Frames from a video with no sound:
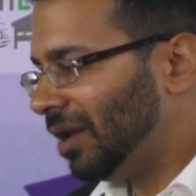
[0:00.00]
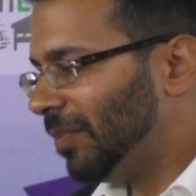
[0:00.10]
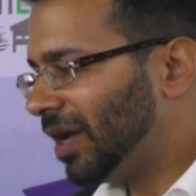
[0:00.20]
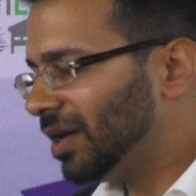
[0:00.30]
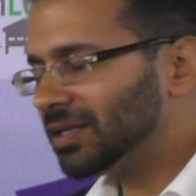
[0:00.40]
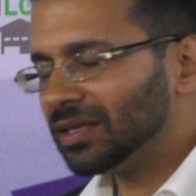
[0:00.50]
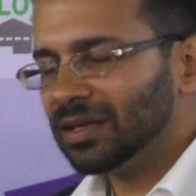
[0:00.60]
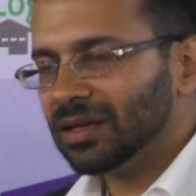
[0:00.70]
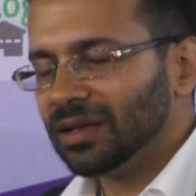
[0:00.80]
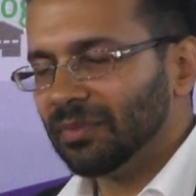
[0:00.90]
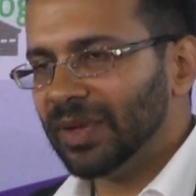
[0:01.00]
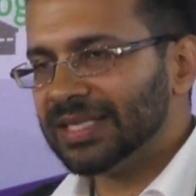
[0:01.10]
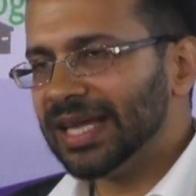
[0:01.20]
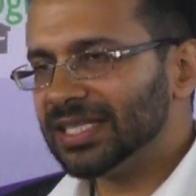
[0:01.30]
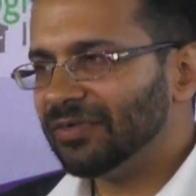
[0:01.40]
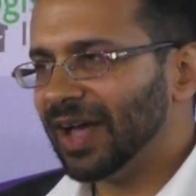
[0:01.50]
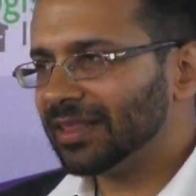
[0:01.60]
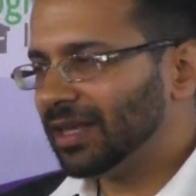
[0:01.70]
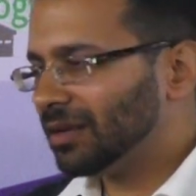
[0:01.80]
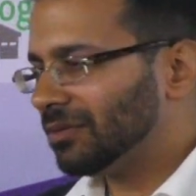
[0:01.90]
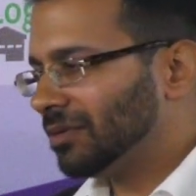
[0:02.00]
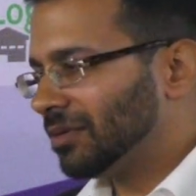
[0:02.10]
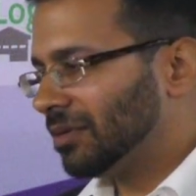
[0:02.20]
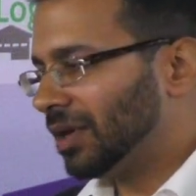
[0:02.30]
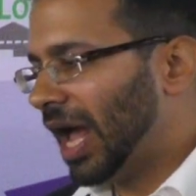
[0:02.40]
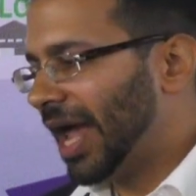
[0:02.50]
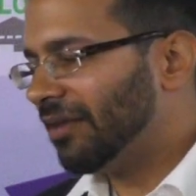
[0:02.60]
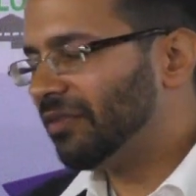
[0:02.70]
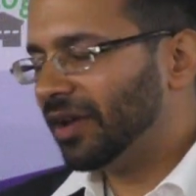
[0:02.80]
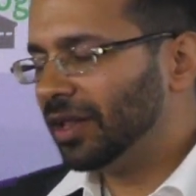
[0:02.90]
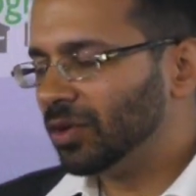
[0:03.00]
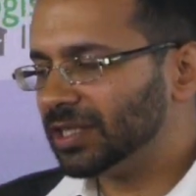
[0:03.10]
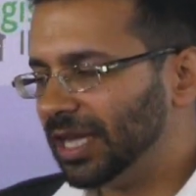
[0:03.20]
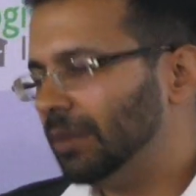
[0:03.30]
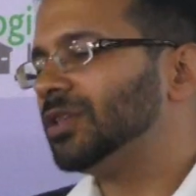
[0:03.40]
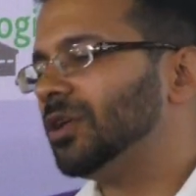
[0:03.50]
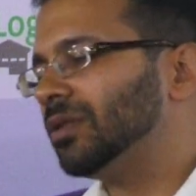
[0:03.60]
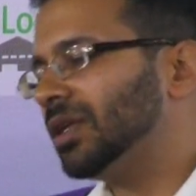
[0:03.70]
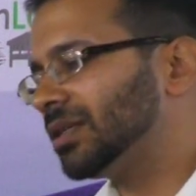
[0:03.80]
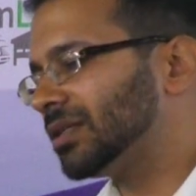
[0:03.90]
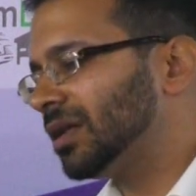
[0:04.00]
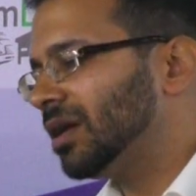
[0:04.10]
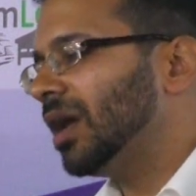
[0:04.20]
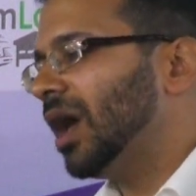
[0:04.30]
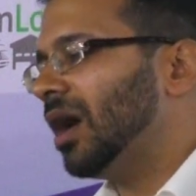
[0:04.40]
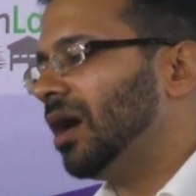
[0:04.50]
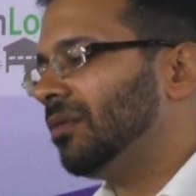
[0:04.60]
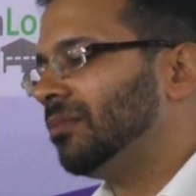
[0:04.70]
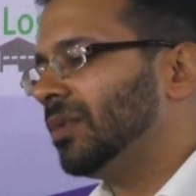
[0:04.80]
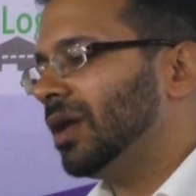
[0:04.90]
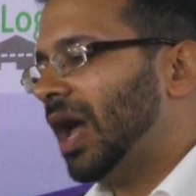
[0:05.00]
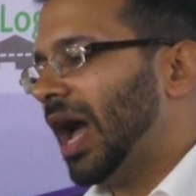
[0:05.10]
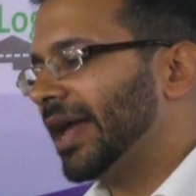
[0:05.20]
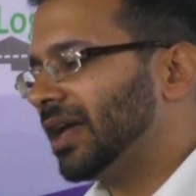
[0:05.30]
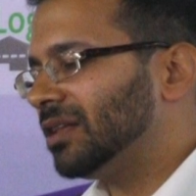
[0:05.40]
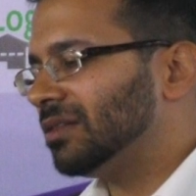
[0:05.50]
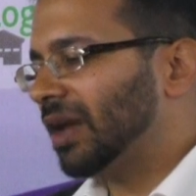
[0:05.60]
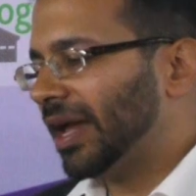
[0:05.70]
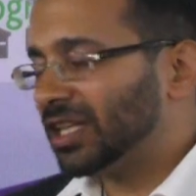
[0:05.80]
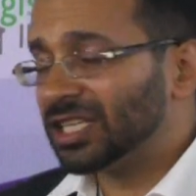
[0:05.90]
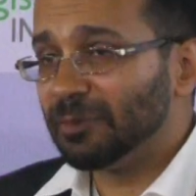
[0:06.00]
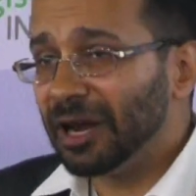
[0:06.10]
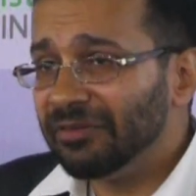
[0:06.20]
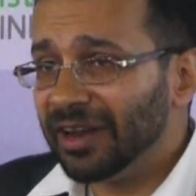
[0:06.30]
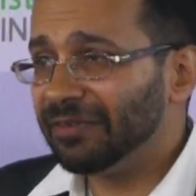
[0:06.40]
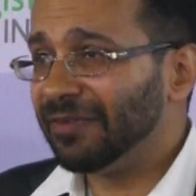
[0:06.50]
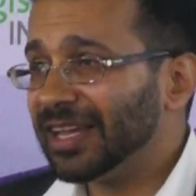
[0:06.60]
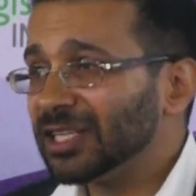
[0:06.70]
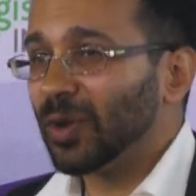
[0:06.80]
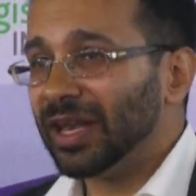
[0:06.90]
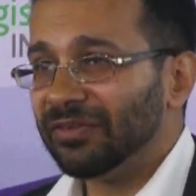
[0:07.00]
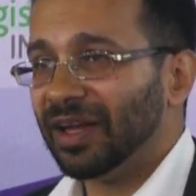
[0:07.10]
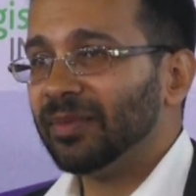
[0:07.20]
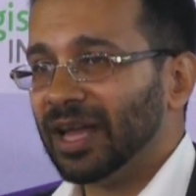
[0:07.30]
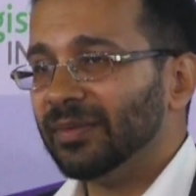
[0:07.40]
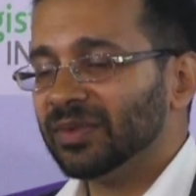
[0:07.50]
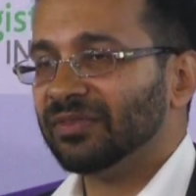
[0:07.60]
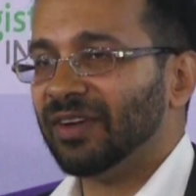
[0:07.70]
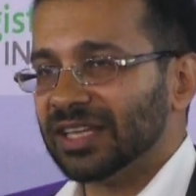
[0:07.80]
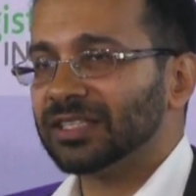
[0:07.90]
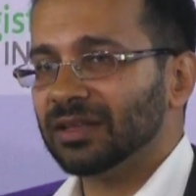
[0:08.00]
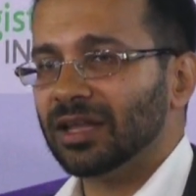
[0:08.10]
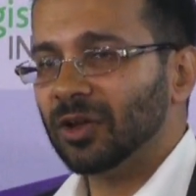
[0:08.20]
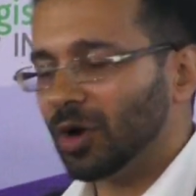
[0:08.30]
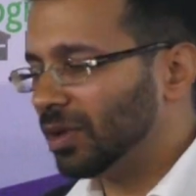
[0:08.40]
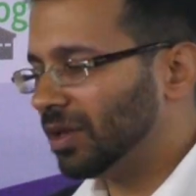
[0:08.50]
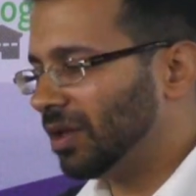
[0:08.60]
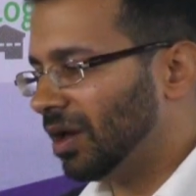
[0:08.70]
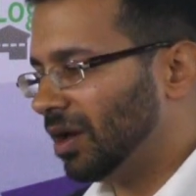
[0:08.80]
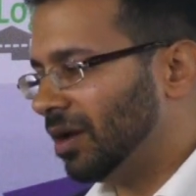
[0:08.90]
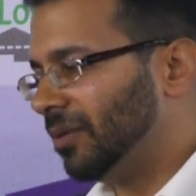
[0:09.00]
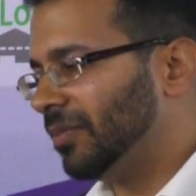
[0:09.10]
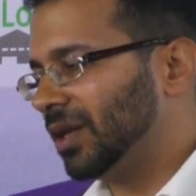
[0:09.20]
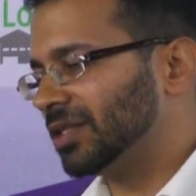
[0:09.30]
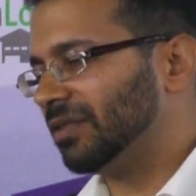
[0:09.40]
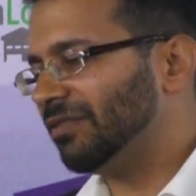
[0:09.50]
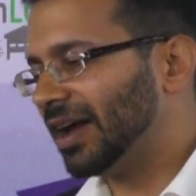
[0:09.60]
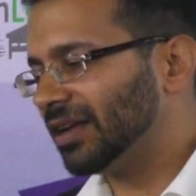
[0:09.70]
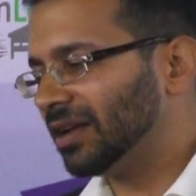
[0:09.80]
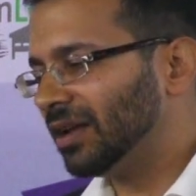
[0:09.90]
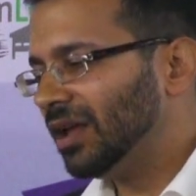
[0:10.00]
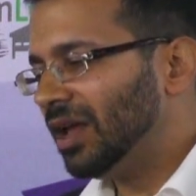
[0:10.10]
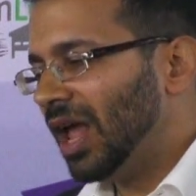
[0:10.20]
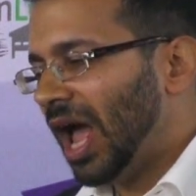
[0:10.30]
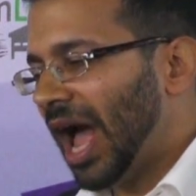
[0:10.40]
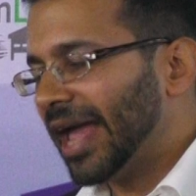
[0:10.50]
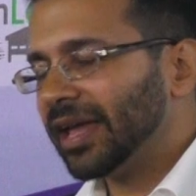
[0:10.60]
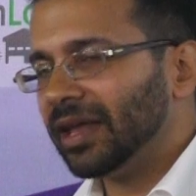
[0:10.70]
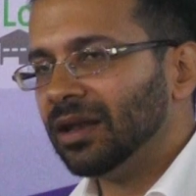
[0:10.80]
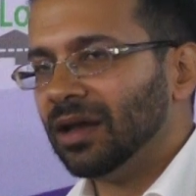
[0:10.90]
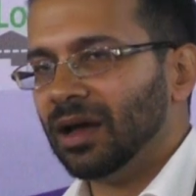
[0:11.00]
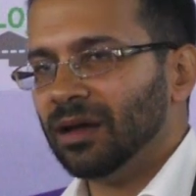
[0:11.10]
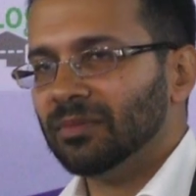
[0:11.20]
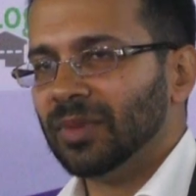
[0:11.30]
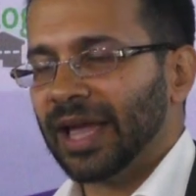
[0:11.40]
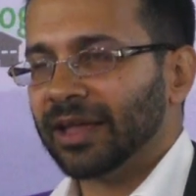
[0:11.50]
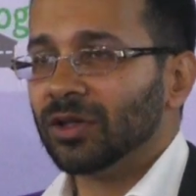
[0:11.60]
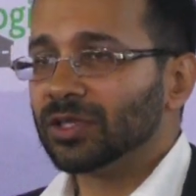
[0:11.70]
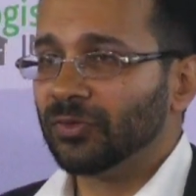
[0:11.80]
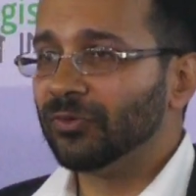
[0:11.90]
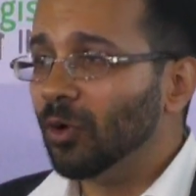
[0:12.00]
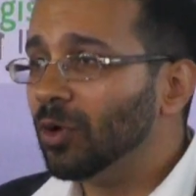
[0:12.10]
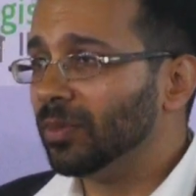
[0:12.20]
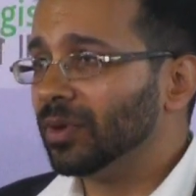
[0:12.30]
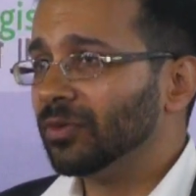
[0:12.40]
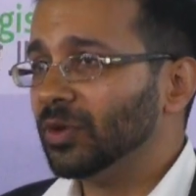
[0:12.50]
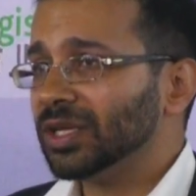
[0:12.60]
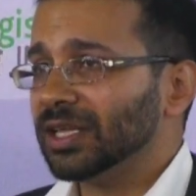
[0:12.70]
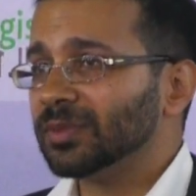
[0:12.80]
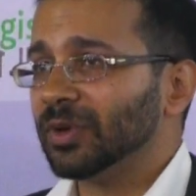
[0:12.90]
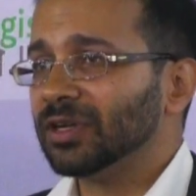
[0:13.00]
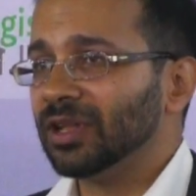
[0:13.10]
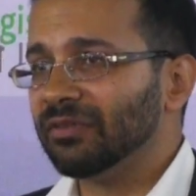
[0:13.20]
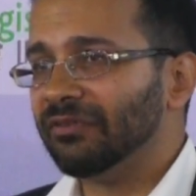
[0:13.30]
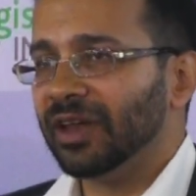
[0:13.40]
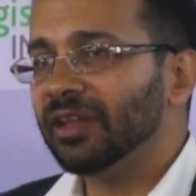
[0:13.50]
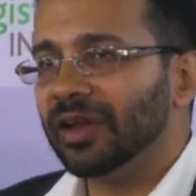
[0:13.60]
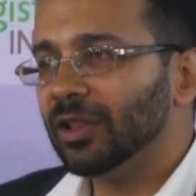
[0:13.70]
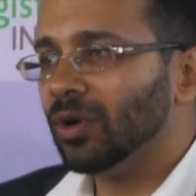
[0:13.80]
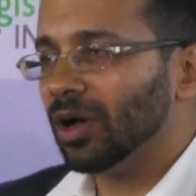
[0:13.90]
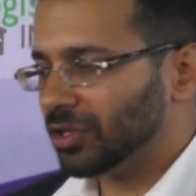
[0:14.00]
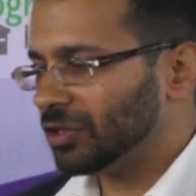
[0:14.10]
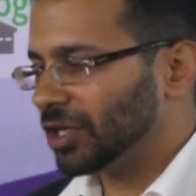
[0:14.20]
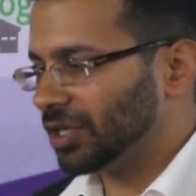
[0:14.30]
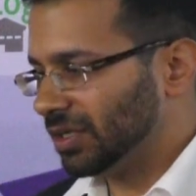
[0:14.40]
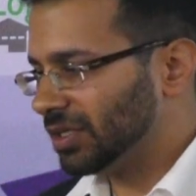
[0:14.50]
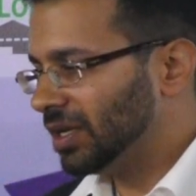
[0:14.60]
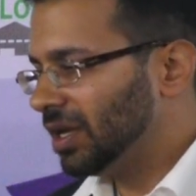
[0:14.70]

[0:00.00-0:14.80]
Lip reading: Because besides the fact that I have a very low CMC on this, I can spread very fast, 25 times faster than a normal a surfactant. I can also foam using this material at very, very low concentrations.